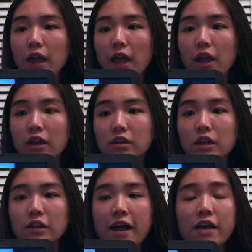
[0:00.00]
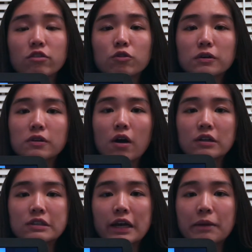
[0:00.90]
and can last for a long
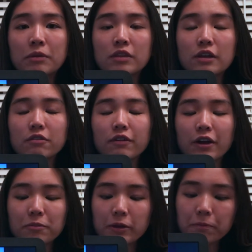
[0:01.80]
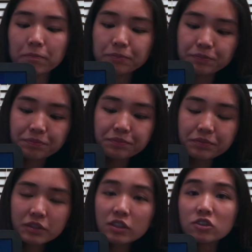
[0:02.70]
time in the environment.
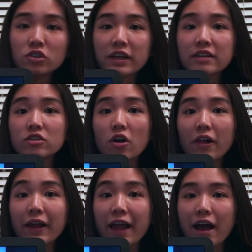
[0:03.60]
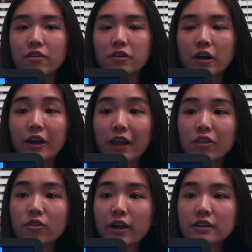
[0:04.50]
So that's all I have on
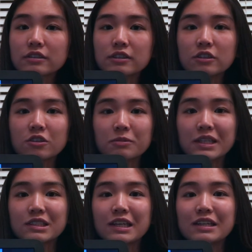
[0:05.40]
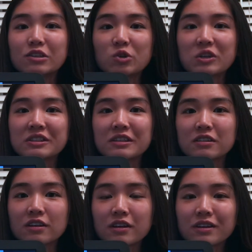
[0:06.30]
anthrax. These are my cited sources.